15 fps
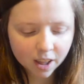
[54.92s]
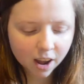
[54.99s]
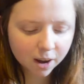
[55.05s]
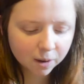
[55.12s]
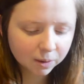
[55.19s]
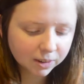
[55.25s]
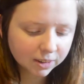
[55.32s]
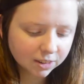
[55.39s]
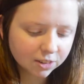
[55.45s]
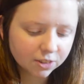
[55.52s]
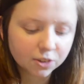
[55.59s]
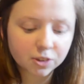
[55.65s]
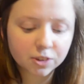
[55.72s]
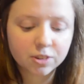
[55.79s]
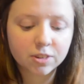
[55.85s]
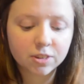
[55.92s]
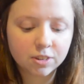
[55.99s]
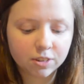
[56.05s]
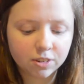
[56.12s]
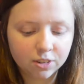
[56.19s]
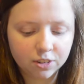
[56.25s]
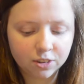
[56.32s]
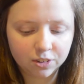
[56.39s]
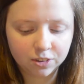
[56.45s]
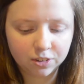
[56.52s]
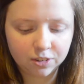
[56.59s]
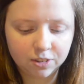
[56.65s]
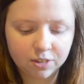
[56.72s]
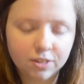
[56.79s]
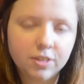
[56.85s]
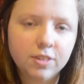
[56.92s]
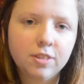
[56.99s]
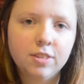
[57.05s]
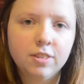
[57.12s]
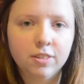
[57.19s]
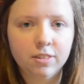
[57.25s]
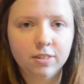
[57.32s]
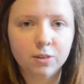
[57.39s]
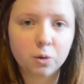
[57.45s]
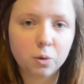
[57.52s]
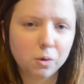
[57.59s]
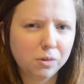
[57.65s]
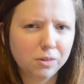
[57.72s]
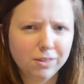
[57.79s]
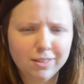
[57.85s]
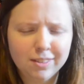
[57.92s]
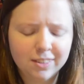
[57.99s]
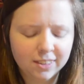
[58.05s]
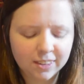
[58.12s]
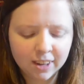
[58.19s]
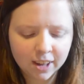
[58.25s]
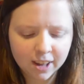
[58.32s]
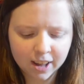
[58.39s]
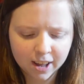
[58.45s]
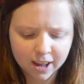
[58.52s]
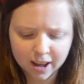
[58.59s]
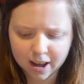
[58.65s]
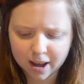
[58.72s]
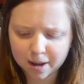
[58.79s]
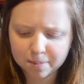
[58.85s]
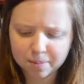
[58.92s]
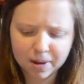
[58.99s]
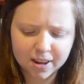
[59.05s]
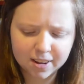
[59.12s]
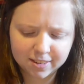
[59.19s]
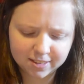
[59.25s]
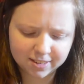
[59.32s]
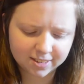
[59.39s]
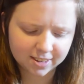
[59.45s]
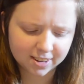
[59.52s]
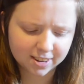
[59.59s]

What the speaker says: wanted to talk to you all about,